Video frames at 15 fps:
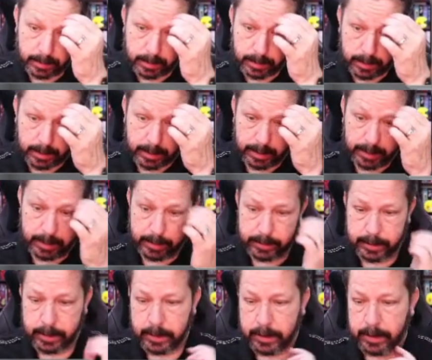
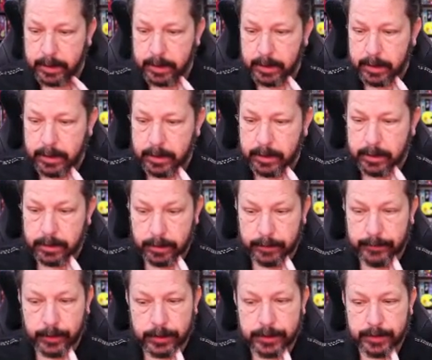and you
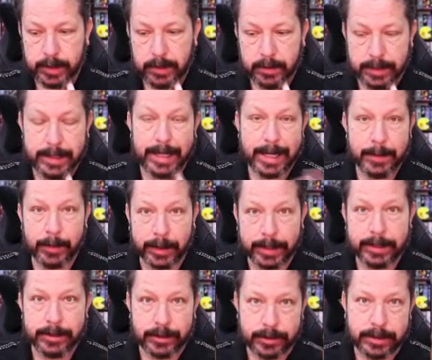first of all enable
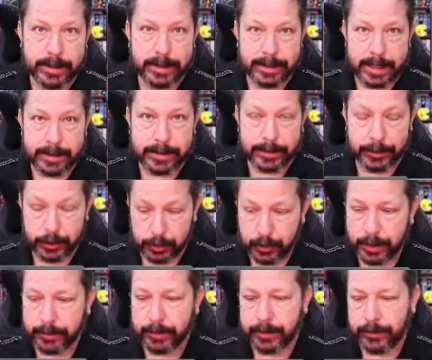it so that it's actually
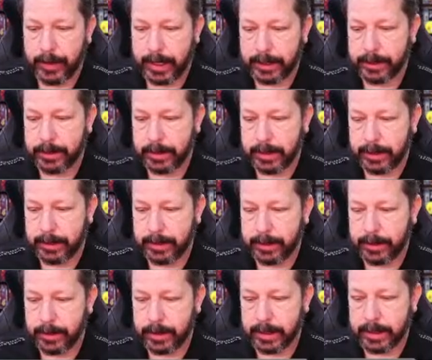doing retraction, and
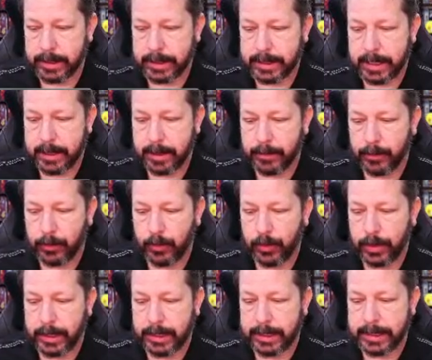then you can set up
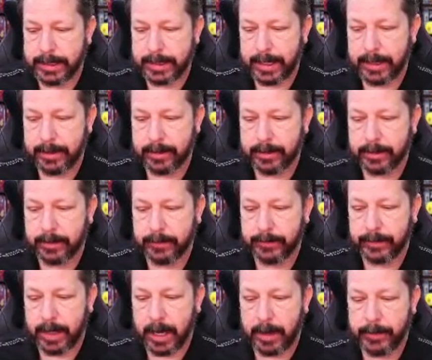one set
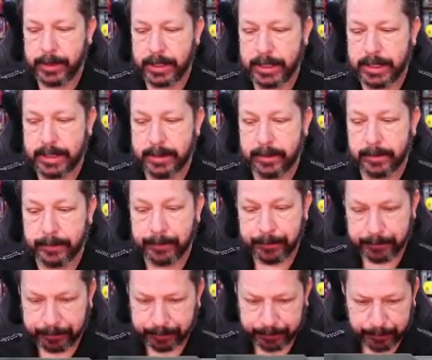of options here
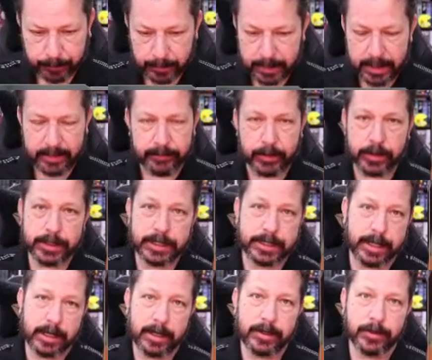versus
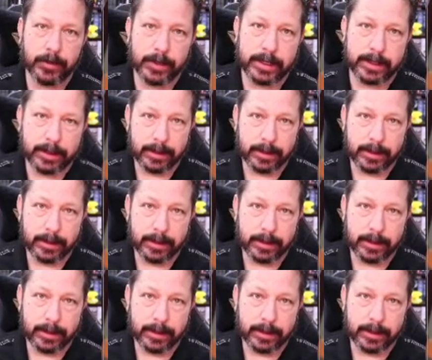the other one